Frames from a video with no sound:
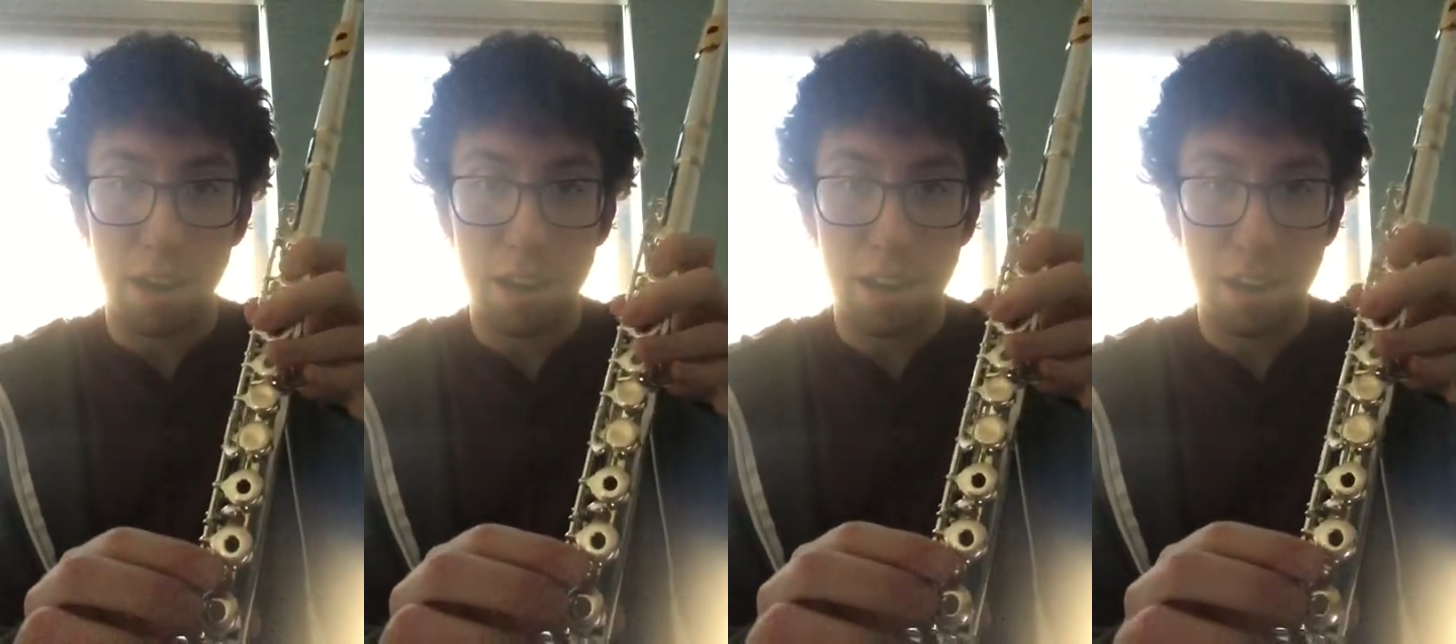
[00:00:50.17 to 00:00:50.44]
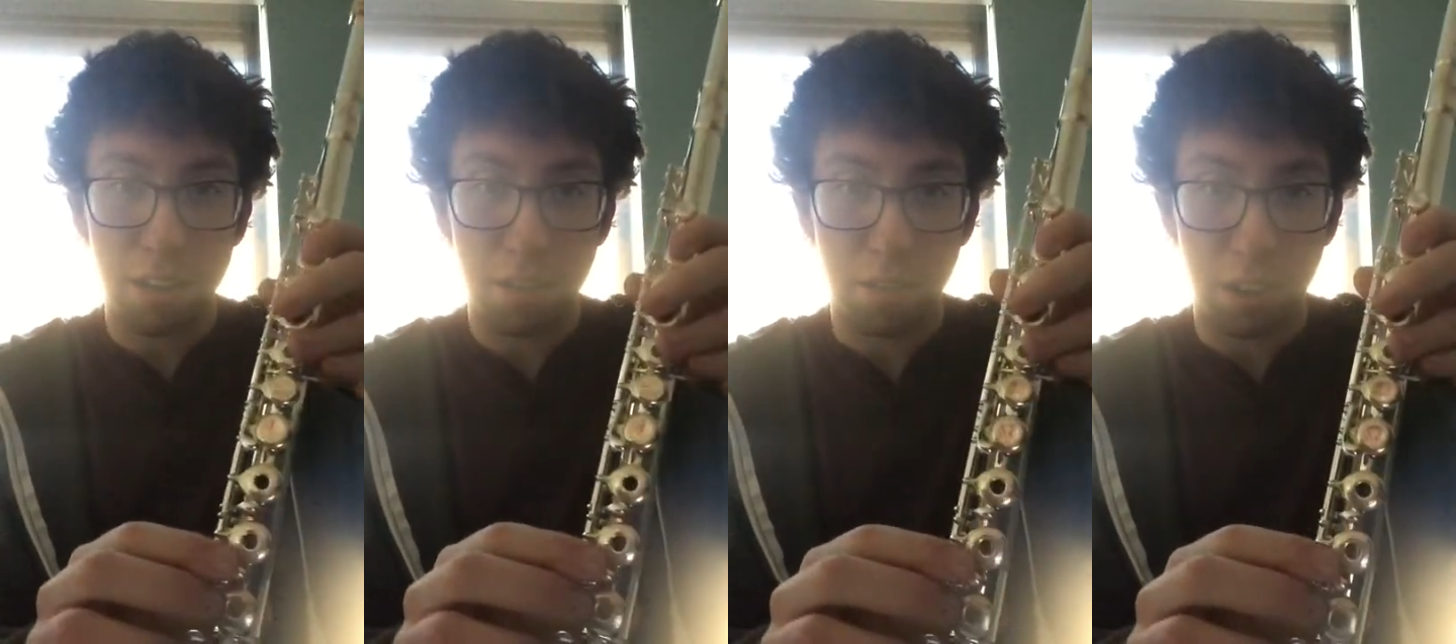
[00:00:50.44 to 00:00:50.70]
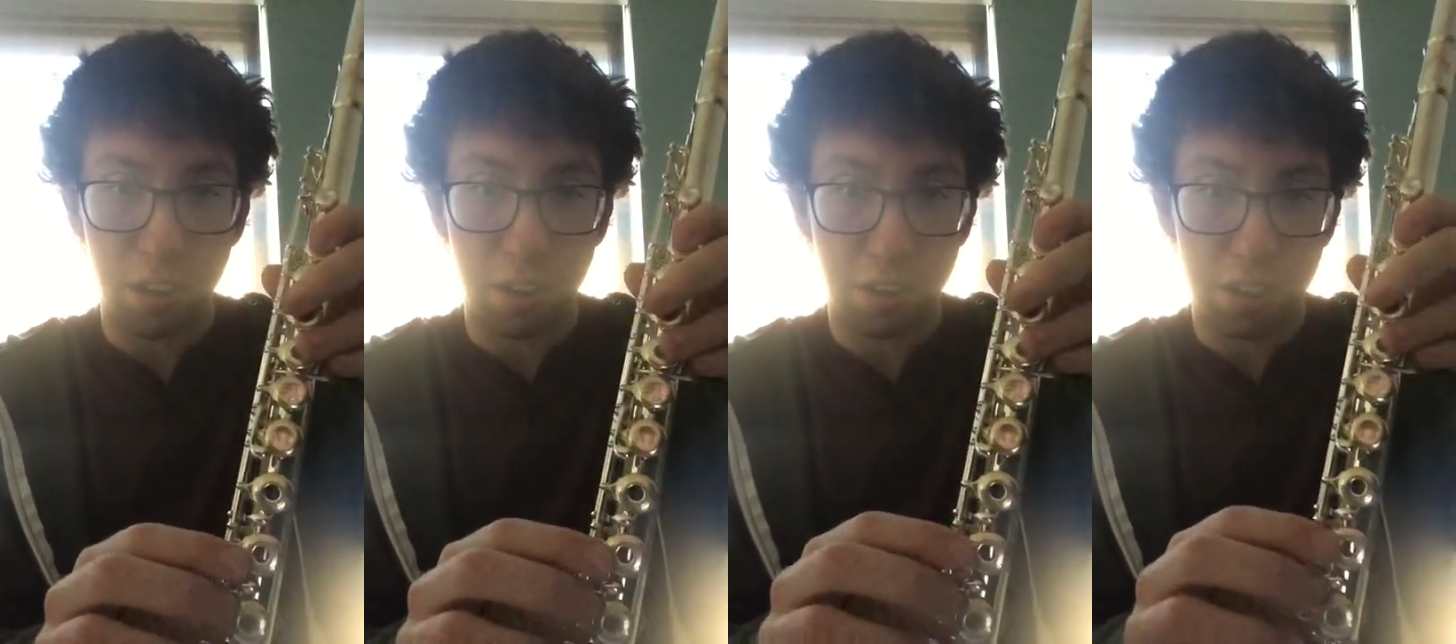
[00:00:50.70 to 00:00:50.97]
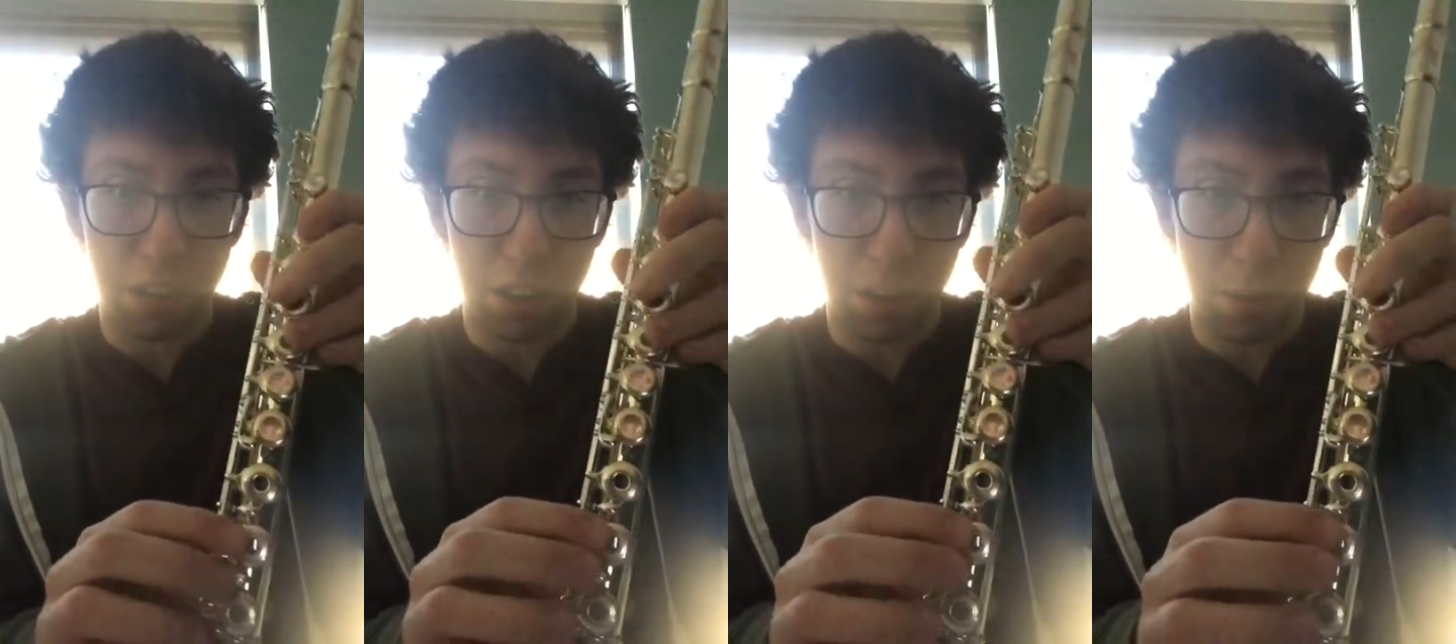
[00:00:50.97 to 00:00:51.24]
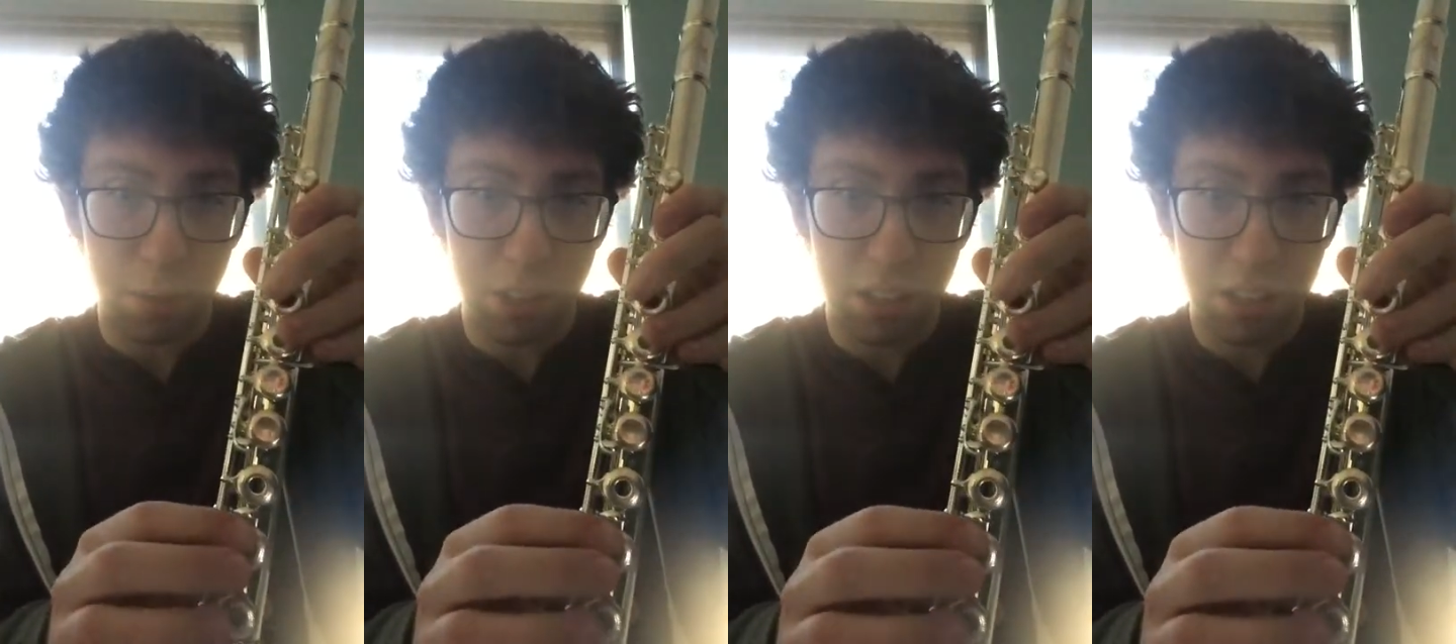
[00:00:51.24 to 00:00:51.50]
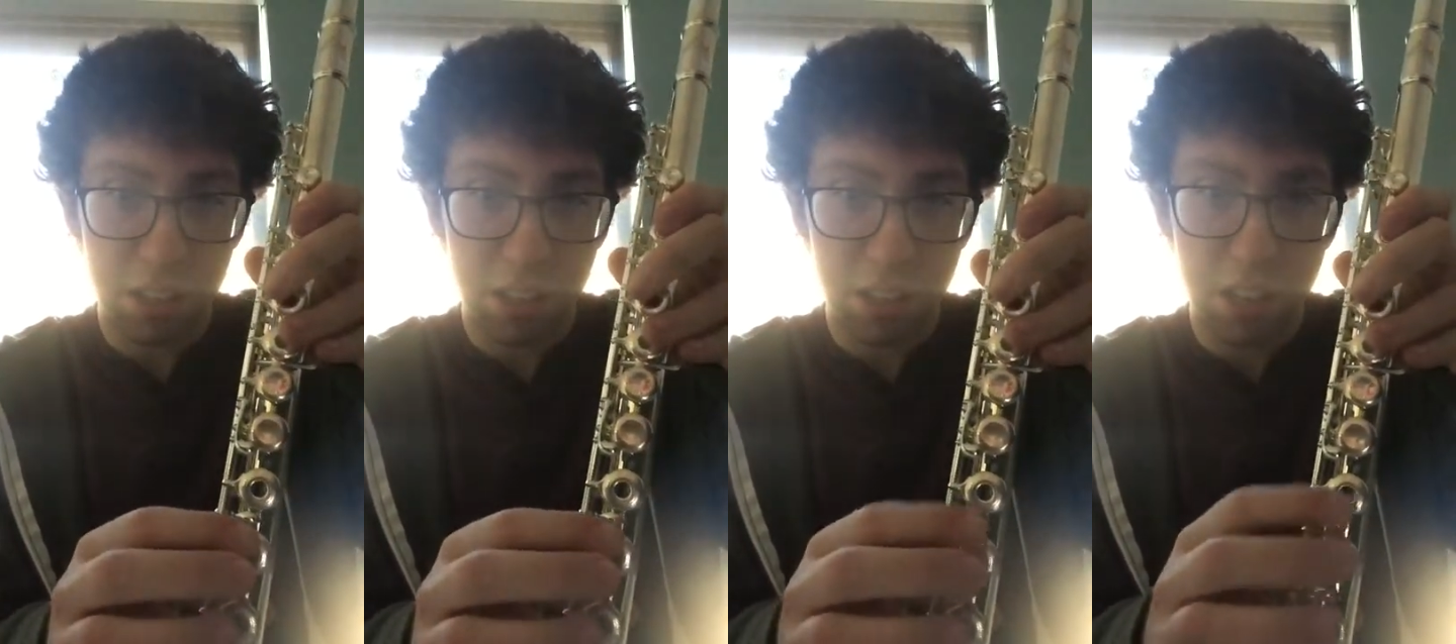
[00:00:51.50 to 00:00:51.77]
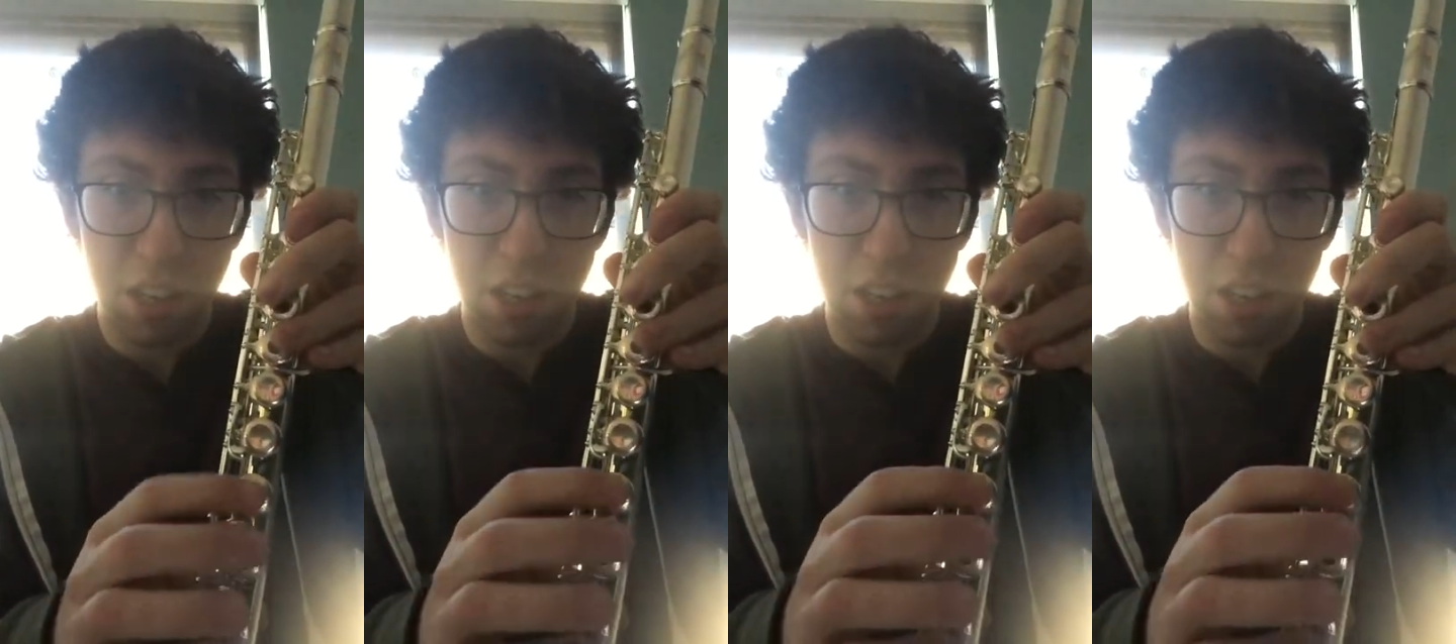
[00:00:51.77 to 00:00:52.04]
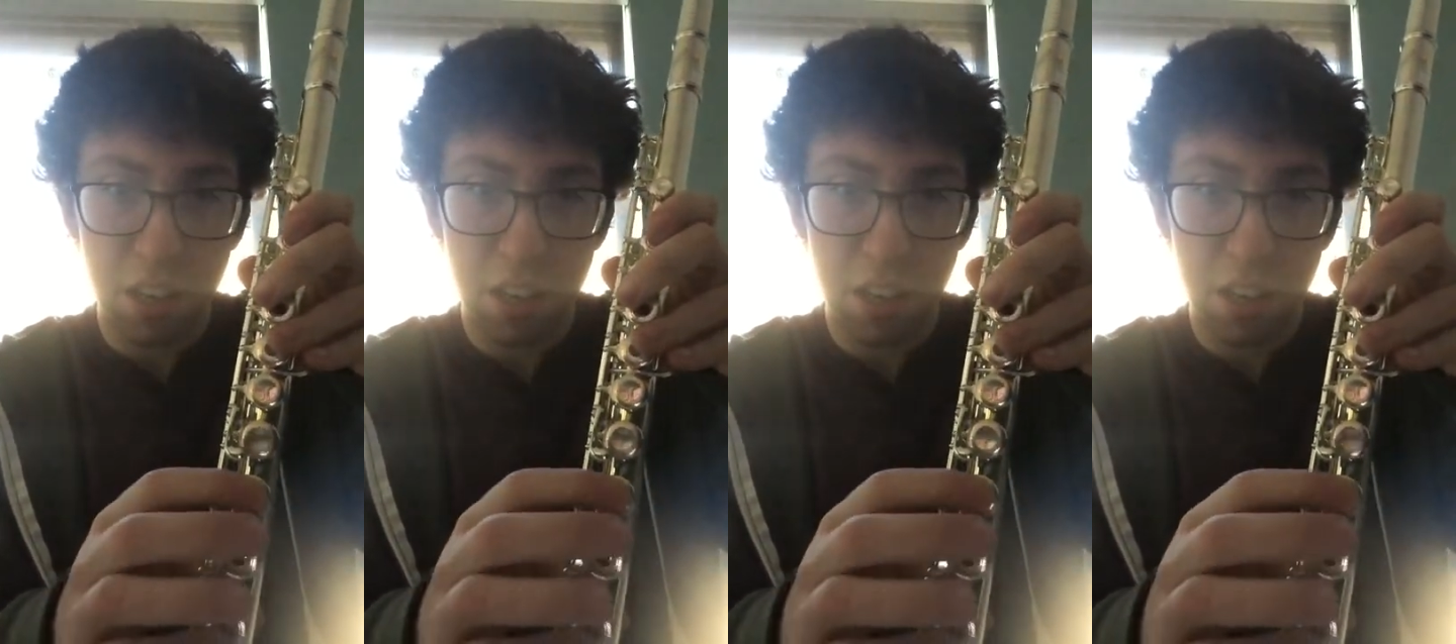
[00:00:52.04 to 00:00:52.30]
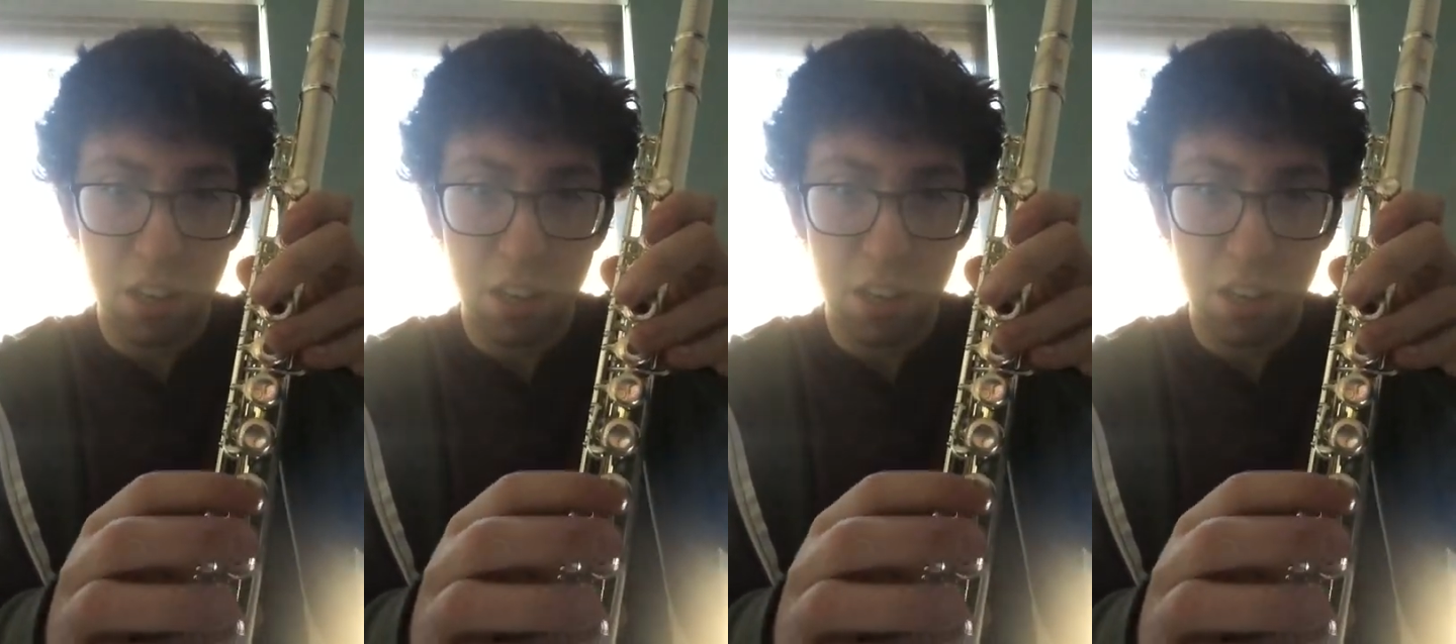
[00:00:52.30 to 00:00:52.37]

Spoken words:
index finger is going to go with this key,